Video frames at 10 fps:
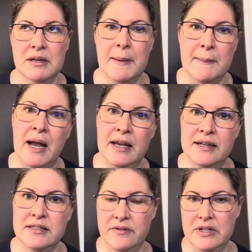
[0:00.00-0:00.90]
my
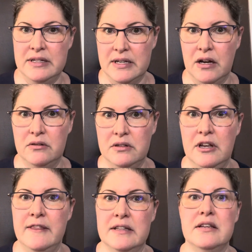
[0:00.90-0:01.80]
activities out,
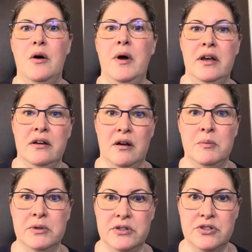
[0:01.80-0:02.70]
and that's how I
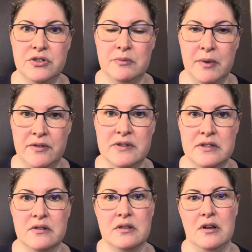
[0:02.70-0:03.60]
accomplish my
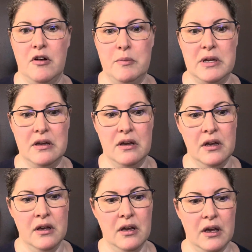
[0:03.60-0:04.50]
physical therapy.
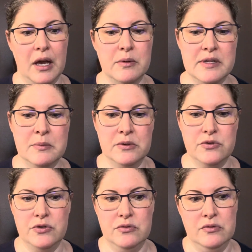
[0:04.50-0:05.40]
I was able
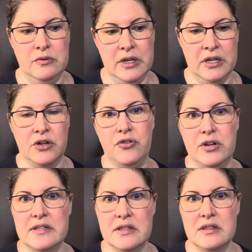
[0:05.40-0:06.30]
to
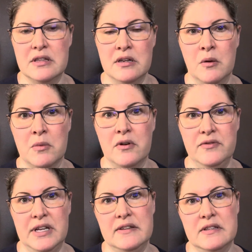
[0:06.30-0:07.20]
increase the number of
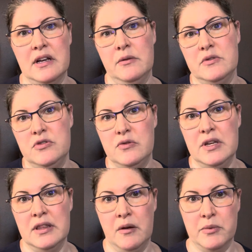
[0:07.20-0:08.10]
days that I was doing
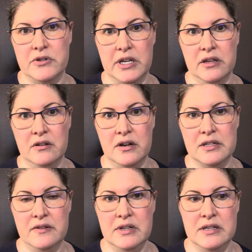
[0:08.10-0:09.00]
that particular
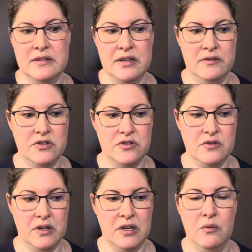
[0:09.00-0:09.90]
activity. Instead of just
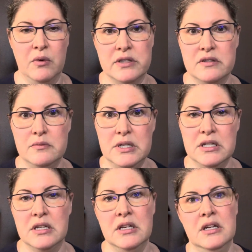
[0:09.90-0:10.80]
doing it once a
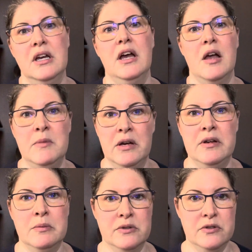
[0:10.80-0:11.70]
week, I'm now
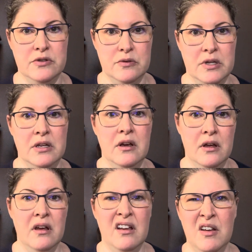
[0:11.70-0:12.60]
able to do it
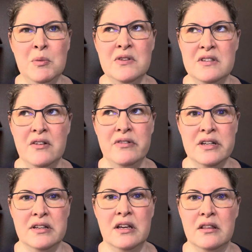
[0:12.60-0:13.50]
almost every
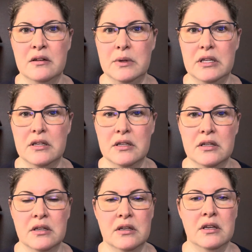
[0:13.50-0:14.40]
day of the week.
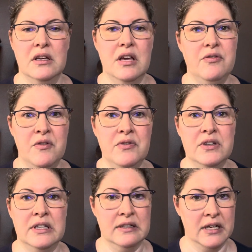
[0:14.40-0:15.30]
If I'm
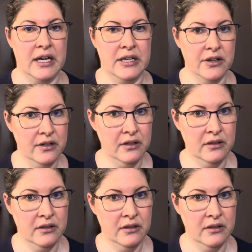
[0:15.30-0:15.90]
feeling tired,